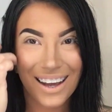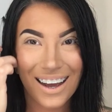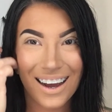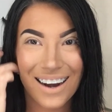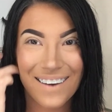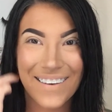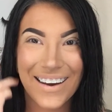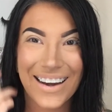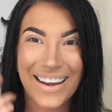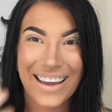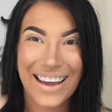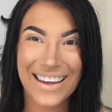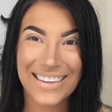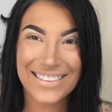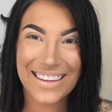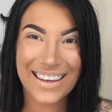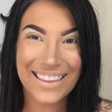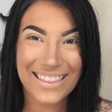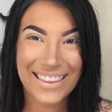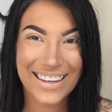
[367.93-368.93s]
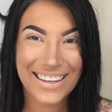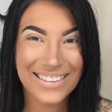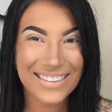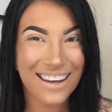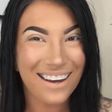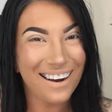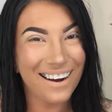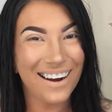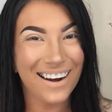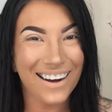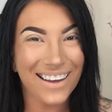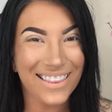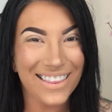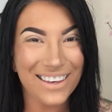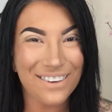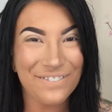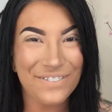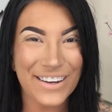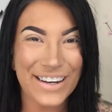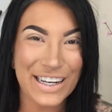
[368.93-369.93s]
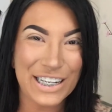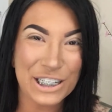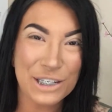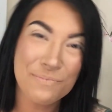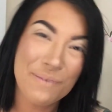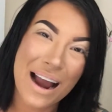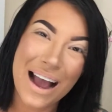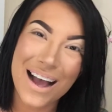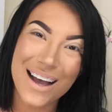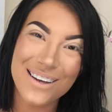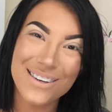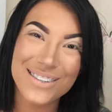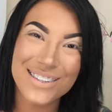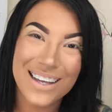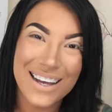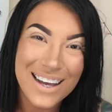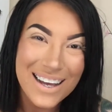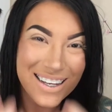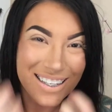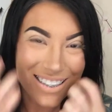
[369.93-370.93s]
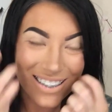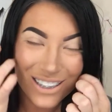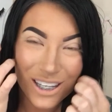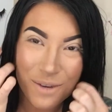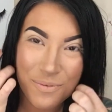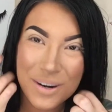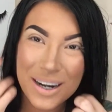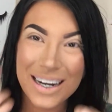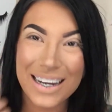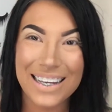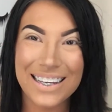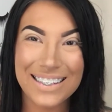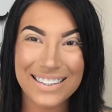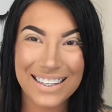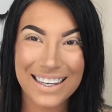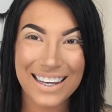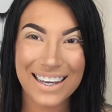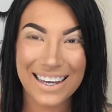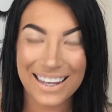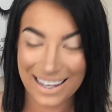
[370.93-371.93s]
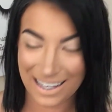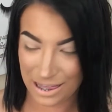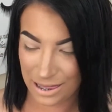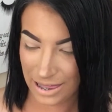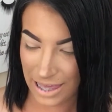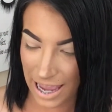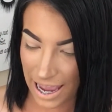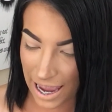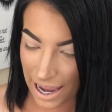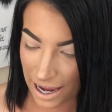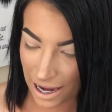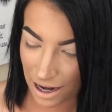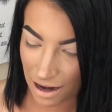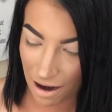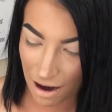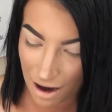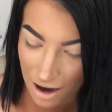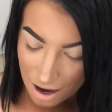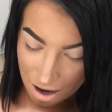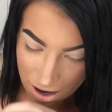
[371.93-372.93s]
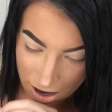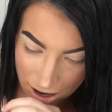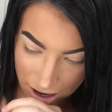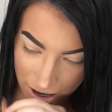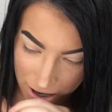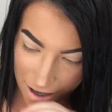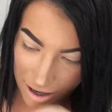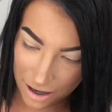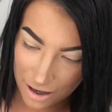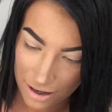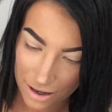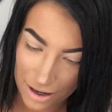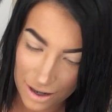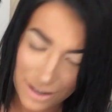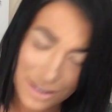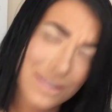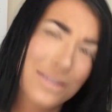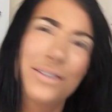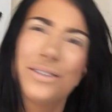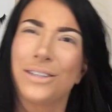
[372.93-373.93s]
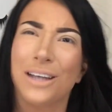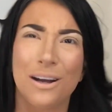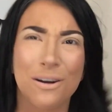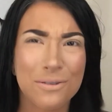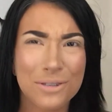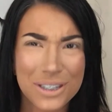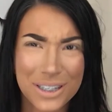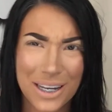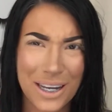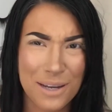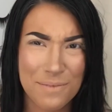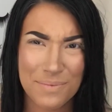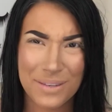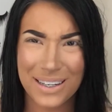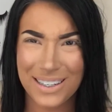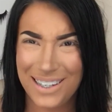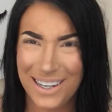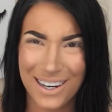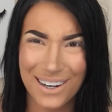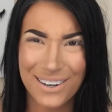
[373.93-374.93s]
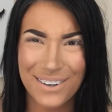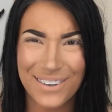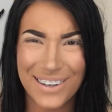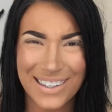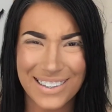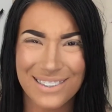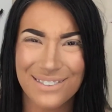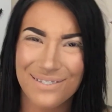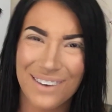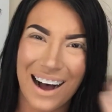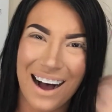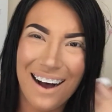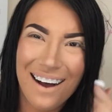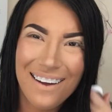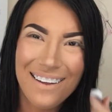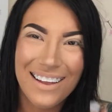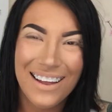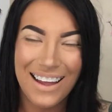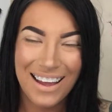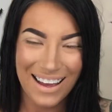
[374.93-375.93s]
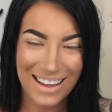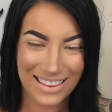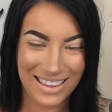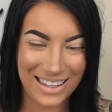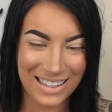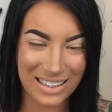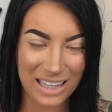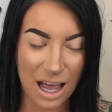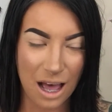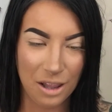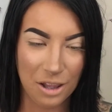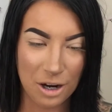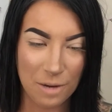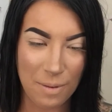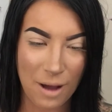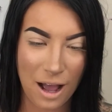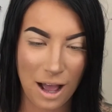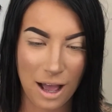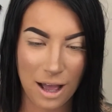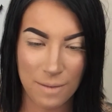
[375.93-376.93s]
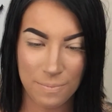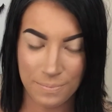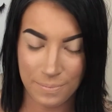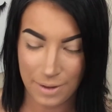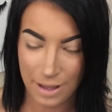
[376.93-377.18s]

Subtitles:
Alrighty guys, and these are the finished brows. Super easy. They are so cheap to do as well. These Colourpop